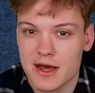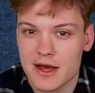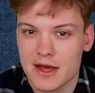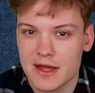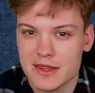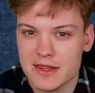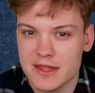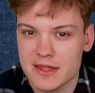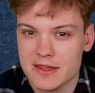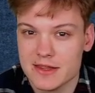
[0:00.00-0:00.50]

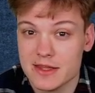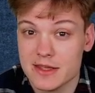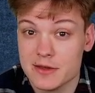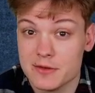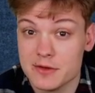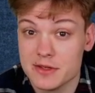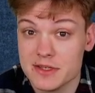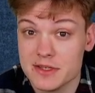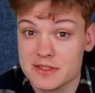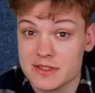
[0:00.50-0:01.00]
then there
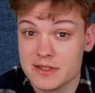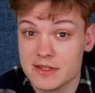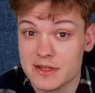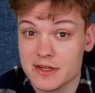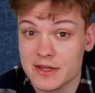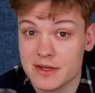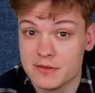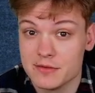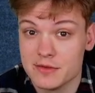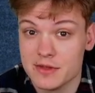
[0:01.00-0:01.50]
is
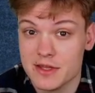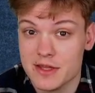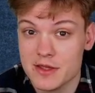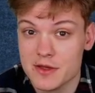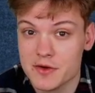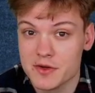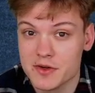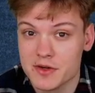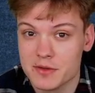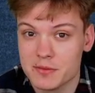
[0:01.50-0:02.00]
another
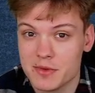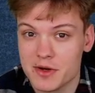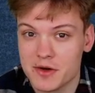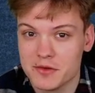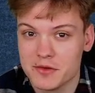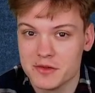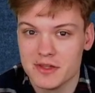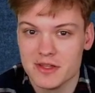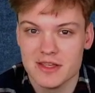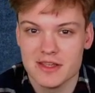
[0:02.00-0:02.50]
video about
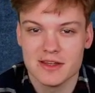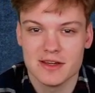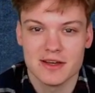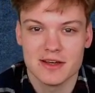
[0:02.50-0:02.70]
the